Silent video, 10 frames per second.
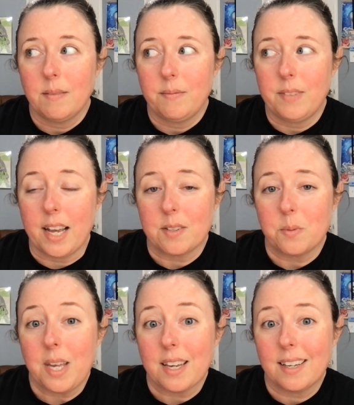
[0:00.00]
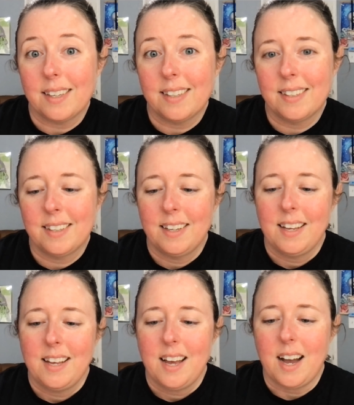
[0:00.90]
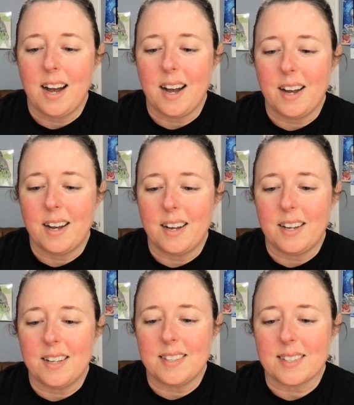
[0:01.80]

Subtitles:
next week. It's